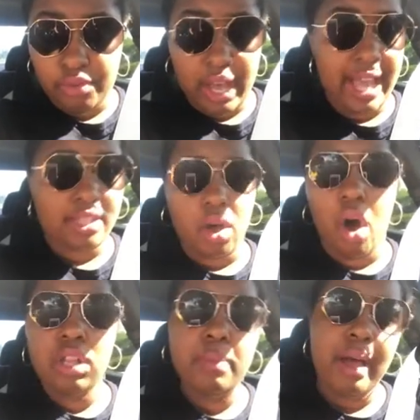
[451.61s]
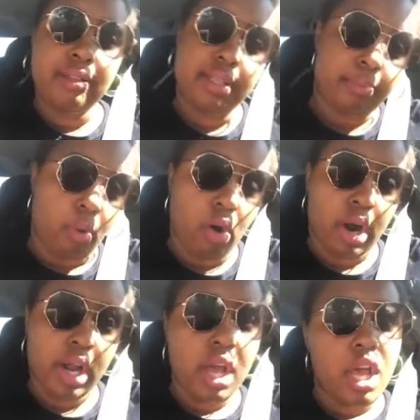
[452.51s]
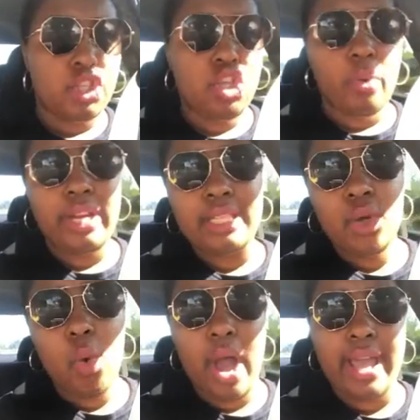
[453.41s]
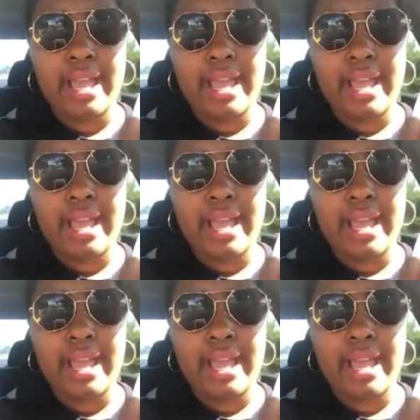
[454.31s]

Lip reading: Okay, it's all about support. So it is quite